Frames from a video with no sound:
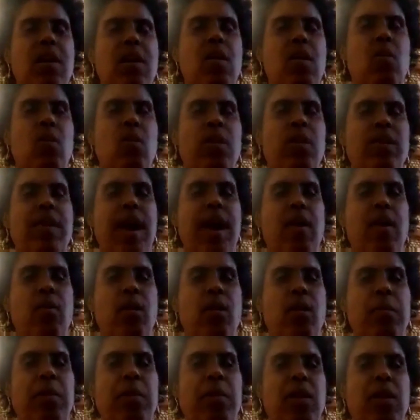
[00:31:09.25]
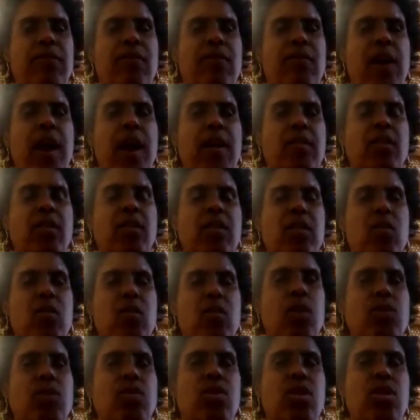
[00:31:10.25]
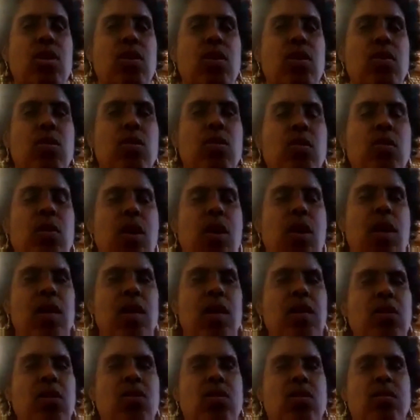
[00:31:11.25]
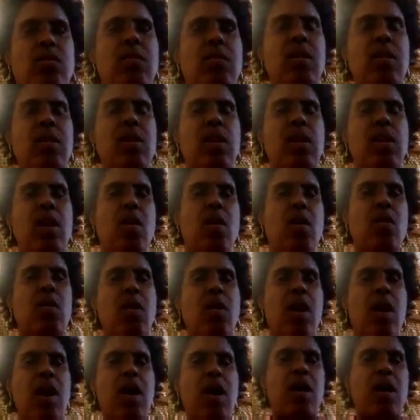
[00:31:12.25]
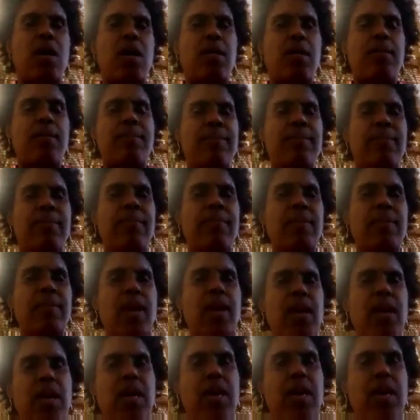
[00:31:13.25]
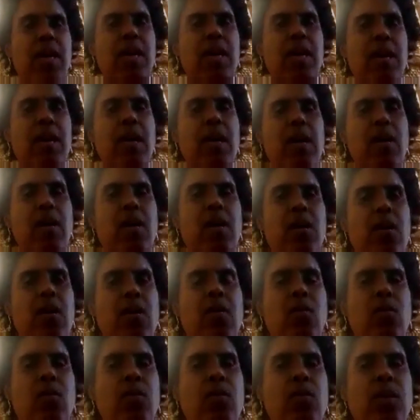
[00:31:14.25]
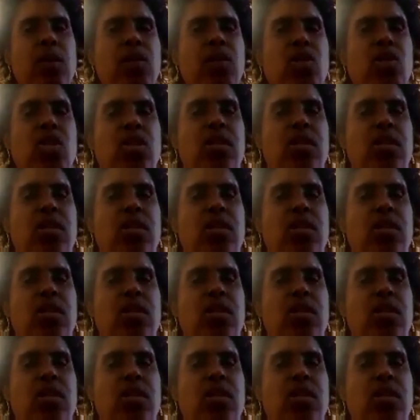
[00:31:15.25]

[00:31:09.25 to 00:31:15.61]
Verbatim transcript: what your actions, what that ripple effect will do, you know, um,